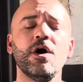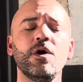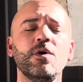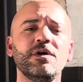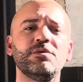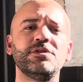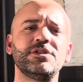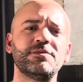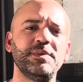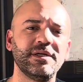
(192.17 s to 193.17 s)
Oh, it was
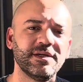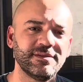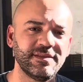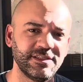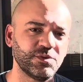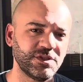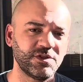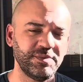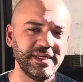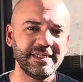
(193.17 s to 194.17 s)
just because this was
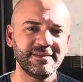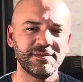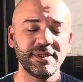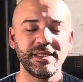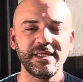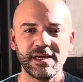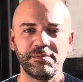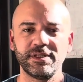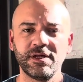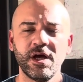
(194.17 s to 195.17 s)
speaking to me. Yeah,
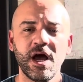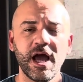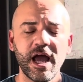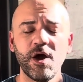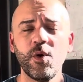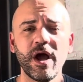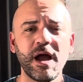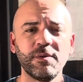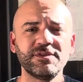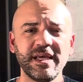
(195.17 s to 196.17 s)
but oh,
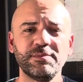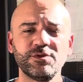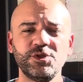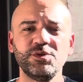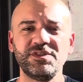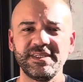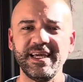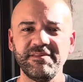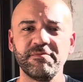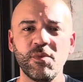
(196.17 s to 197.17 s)
I was able to
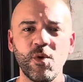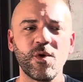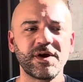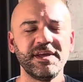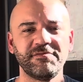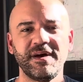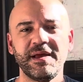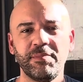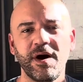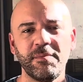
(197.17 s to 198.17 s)
save more if I
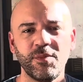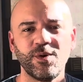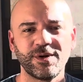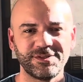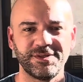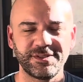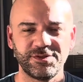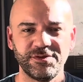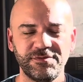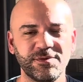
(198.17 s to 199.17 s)
bought more, so on and
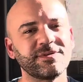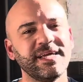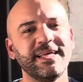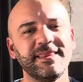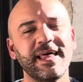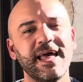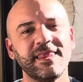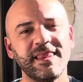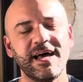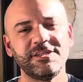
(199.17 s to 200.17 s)
so forth. And that
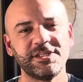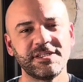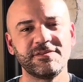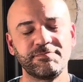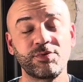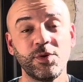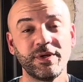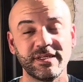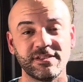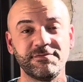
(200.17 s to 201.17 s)
logic is
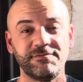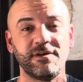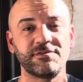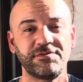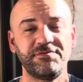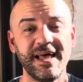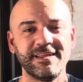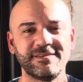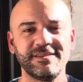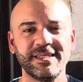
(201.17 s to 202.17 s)
broken. It's a false
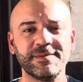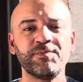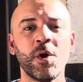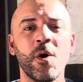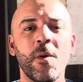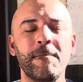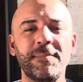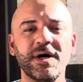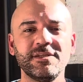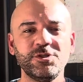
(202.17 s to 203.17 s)
fallacy,
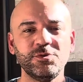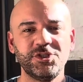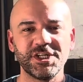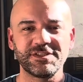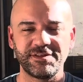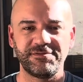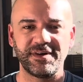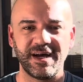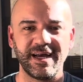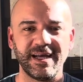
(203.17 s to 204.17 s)
but you
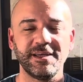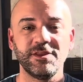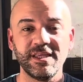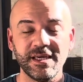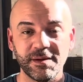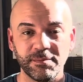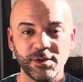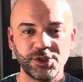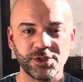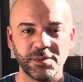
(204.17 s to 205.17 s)
justify the
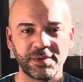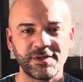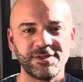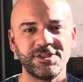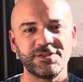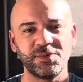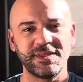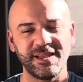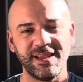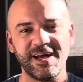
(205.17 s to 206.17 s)
emotional purchase
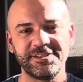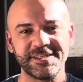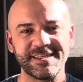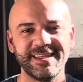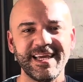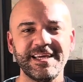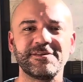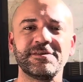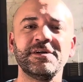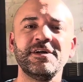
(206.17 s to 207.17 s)
with logic
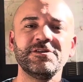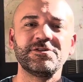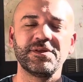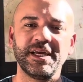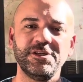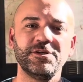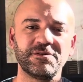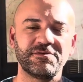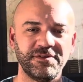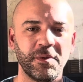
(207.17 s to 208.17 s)
later, so that you
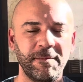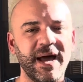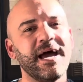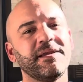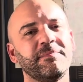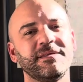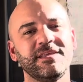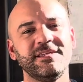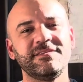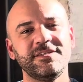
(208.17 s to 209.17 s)
don't feel bad about
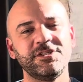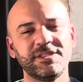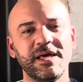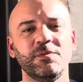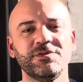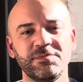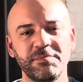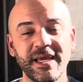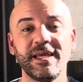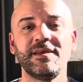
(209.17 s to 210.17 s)
the decision that was
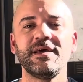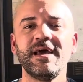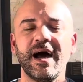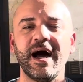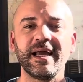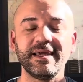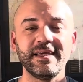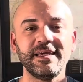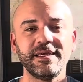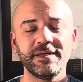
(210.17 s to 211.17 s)
made,
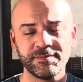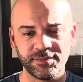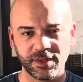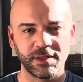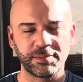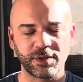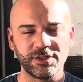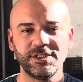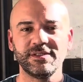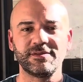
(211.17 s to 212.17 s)
i.e., the
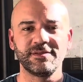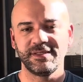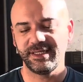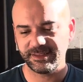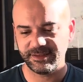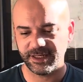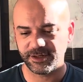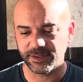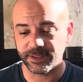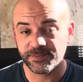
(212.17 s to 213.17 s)
purchase,
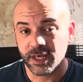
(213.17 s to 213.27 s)
etc.